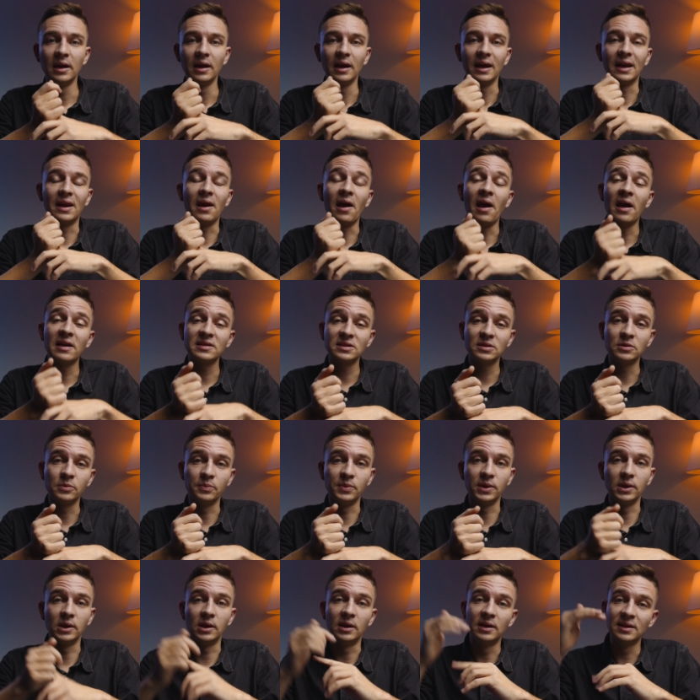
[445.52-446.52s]
it has to
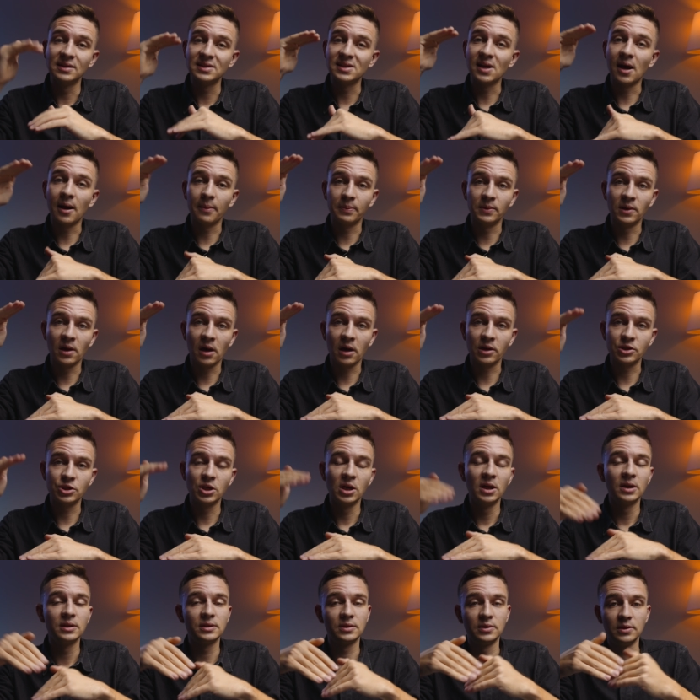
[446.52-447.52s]
be top-notch
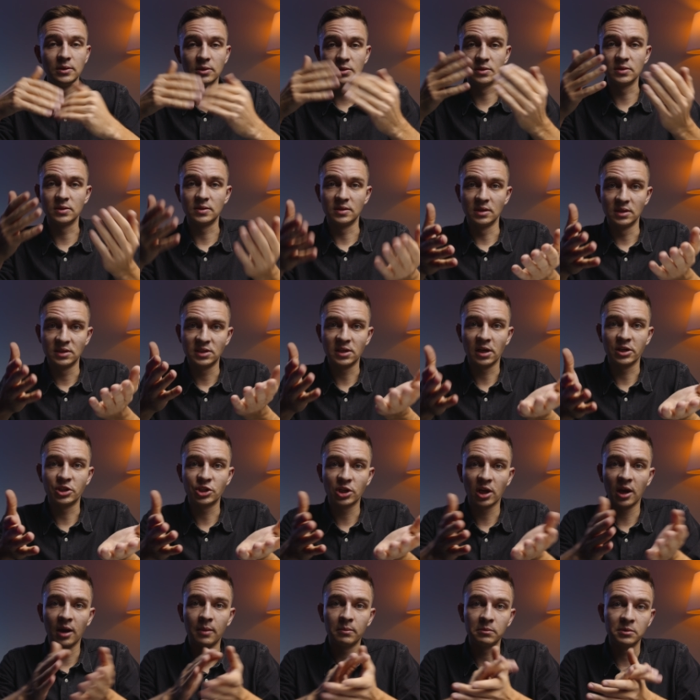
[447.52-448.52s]
to use such
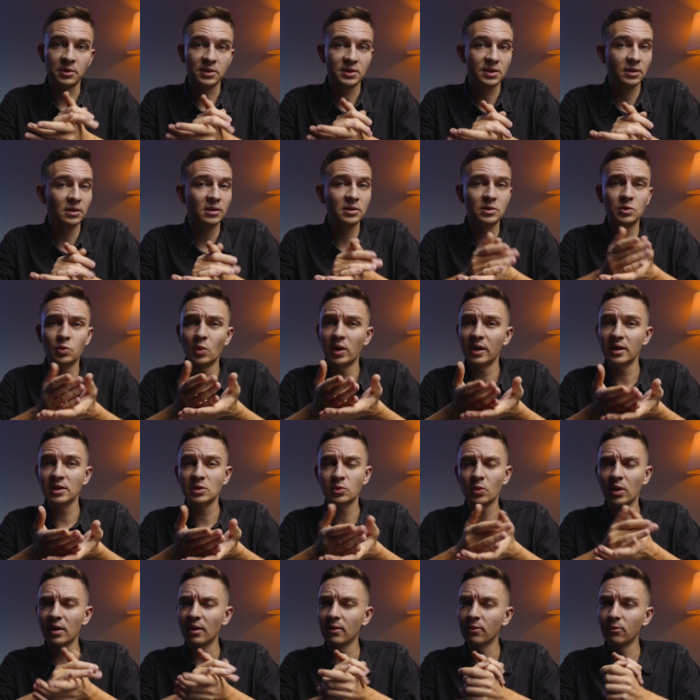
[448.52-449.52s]
cameras. And in twenty
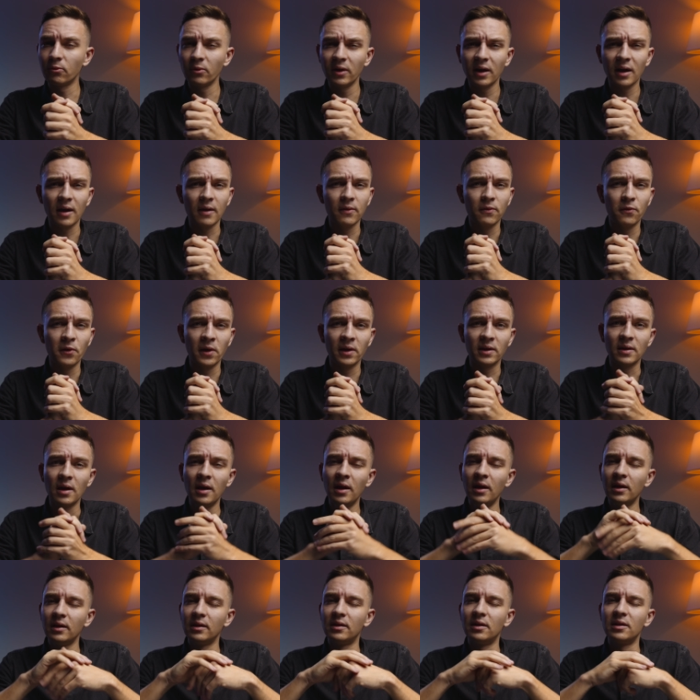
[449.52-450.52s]
twenty-three, I think
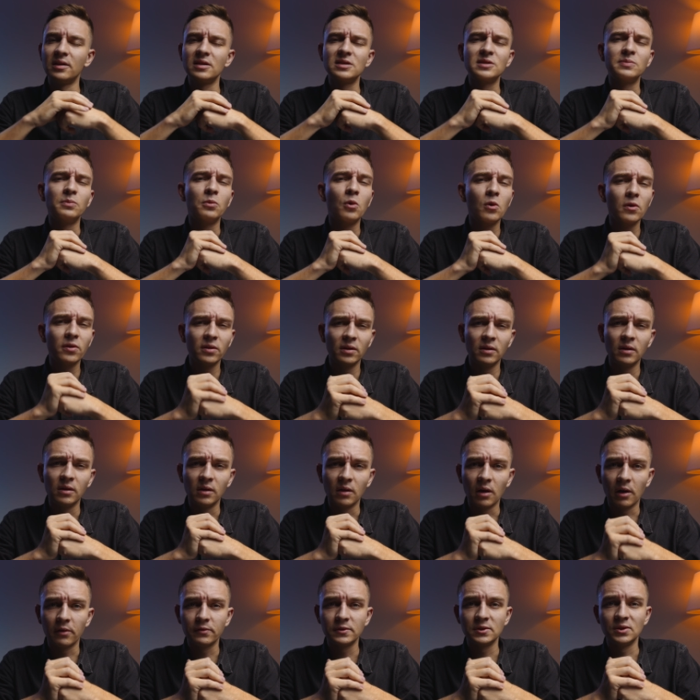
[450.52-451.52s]
that it's more than
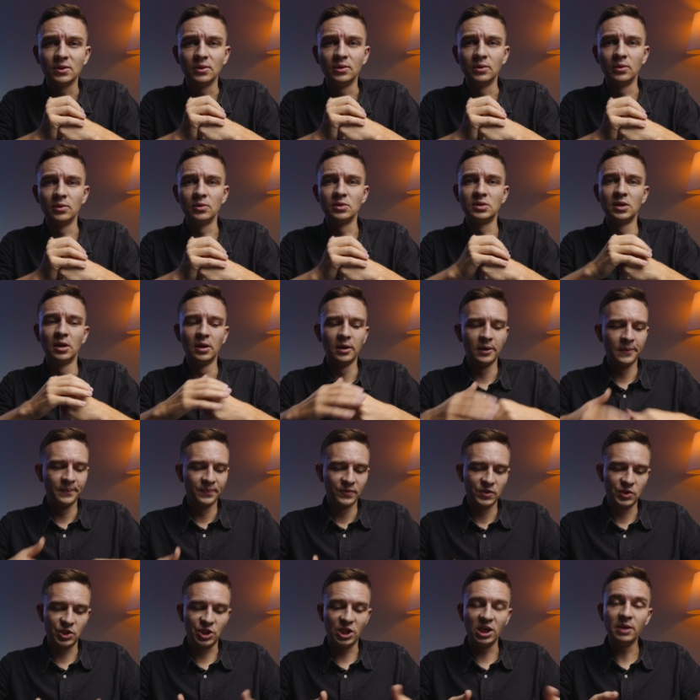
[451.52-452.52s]
enough to use
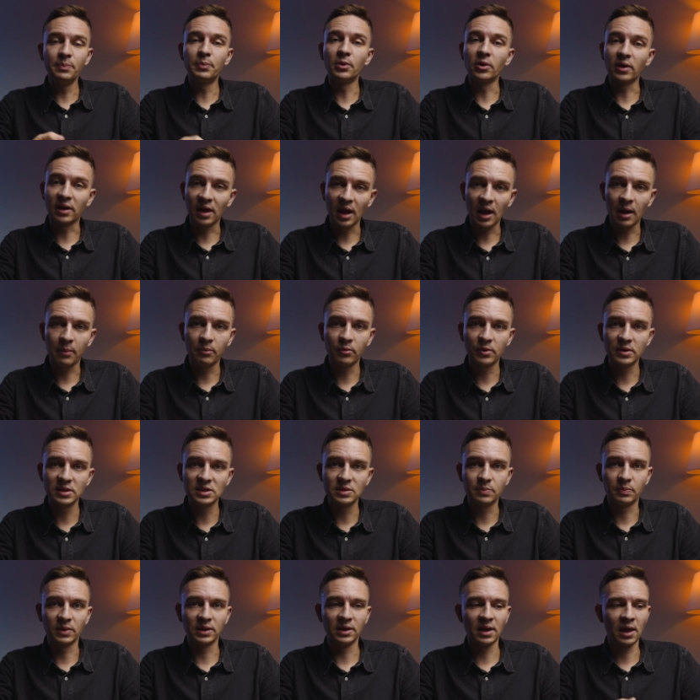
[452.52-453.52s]
cheaper cameras,
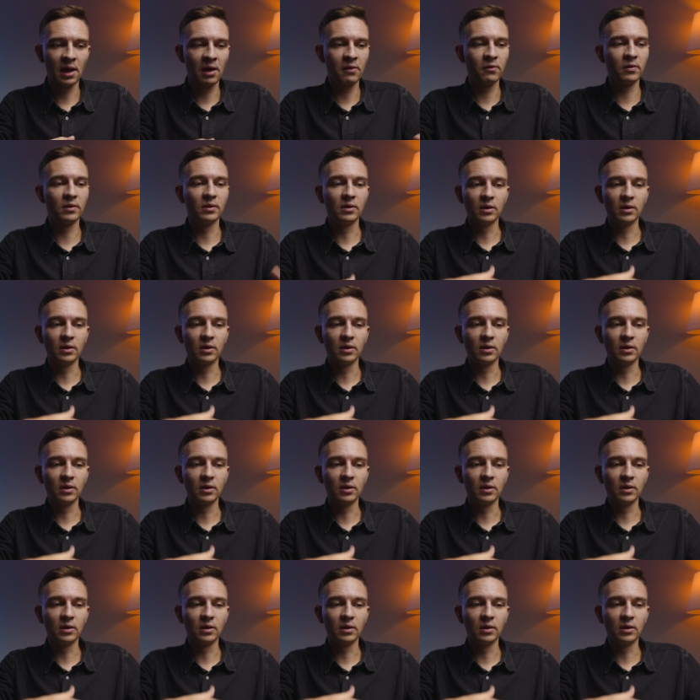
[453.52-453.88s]
but having